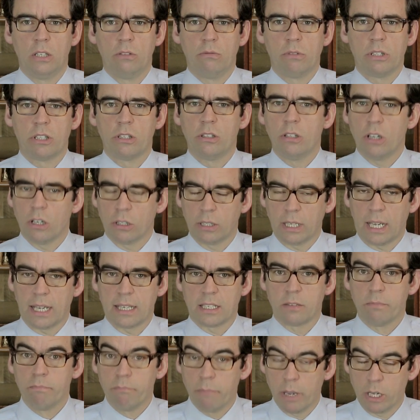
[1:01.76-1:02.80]
was not
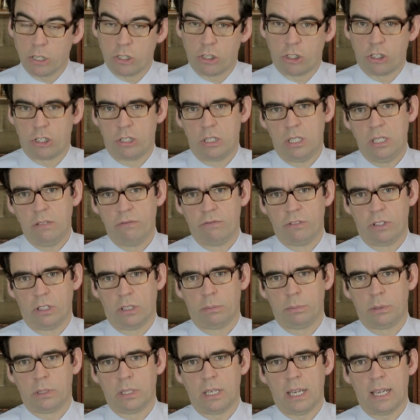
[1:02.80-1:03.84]
as much
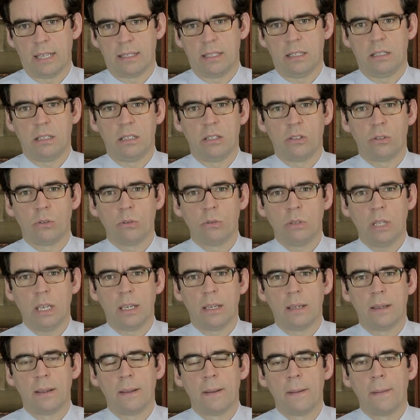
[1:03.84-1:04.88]
developed as it is
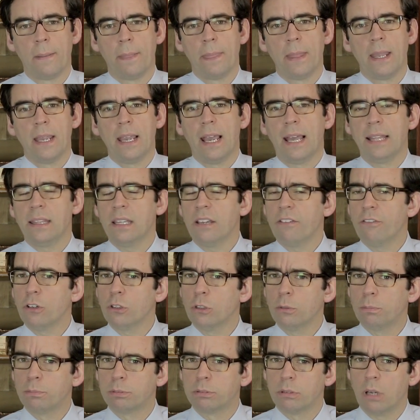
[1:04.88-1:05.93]
today, and therefore,
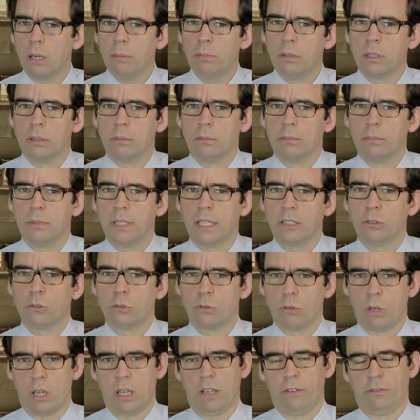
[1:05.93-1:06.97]
the problem that the
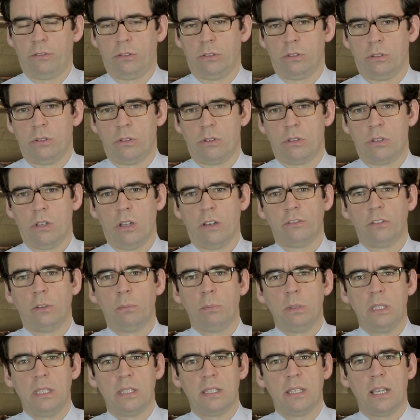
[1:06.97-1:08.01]
drafters of the
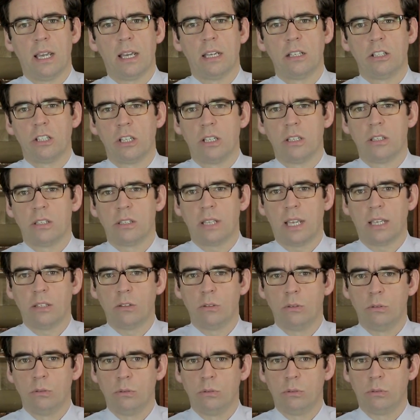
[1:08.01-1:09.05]
PCIJ
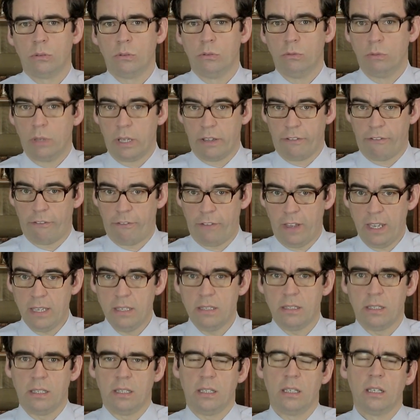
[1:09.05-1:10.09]
statute were
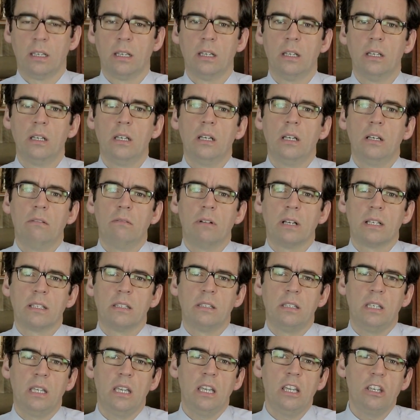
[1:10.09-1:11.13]
facing was
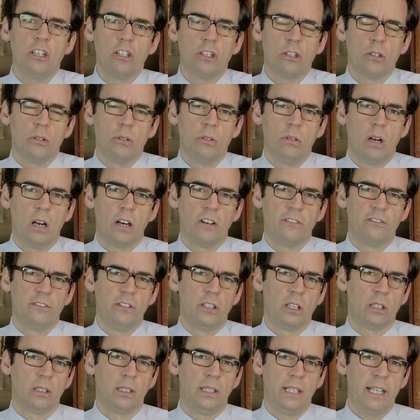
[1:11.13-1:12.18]
the issue of
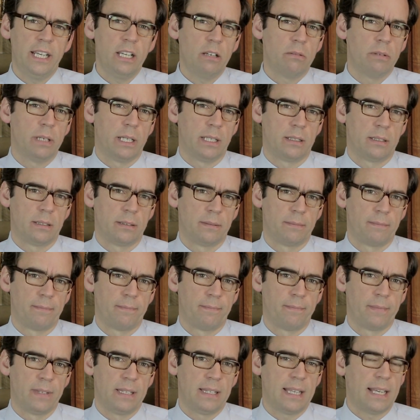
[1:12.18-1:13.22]
non-liquet.
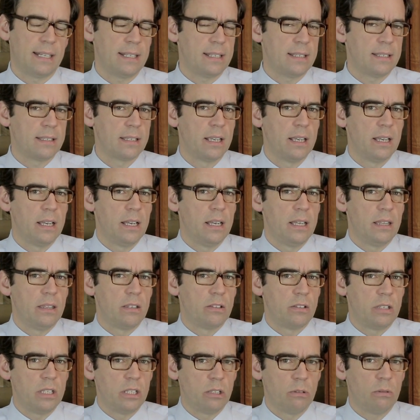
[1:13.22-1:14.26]
That is,
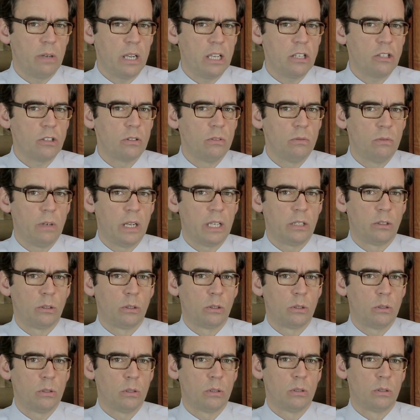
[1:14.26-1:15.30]
the situation where the
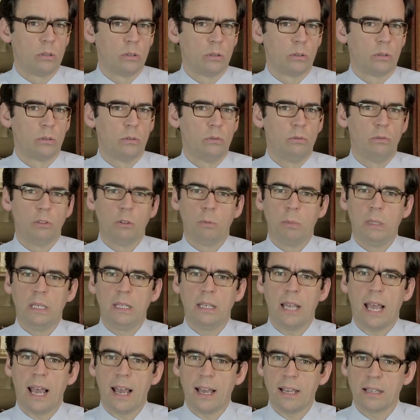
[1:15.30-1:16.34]
court would
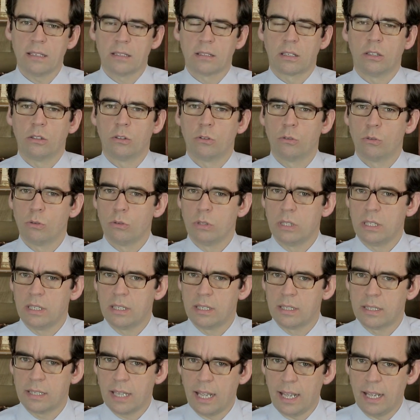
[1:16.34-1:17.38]
be asked to
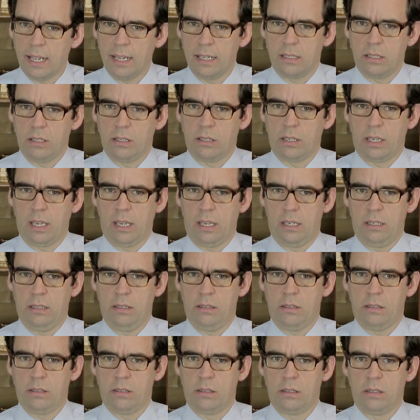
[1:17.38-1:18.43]
decide a
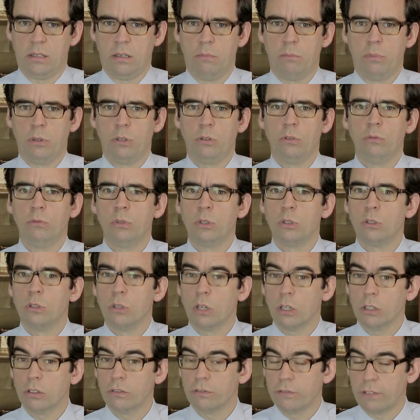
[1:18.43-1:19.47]
case, but would
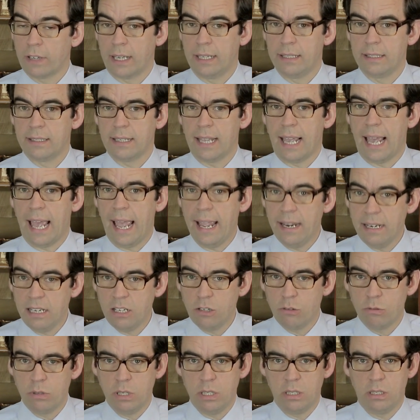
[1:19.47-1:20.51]
not find any
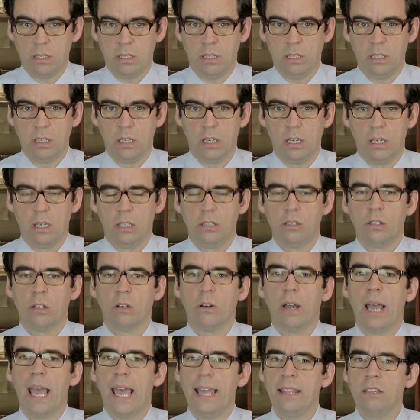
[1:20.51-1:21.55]
treaty
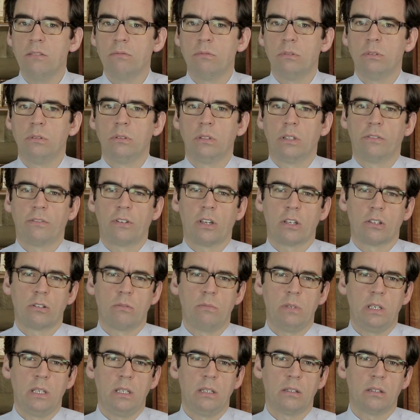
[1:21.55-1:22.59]
nor any rule of
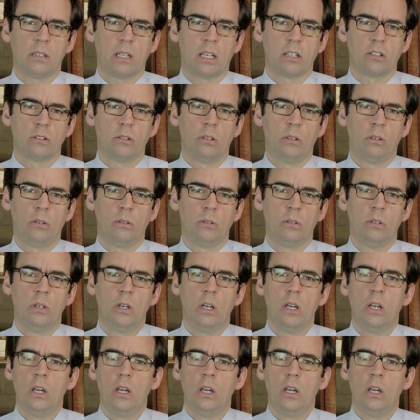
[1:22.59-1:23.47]
customary international law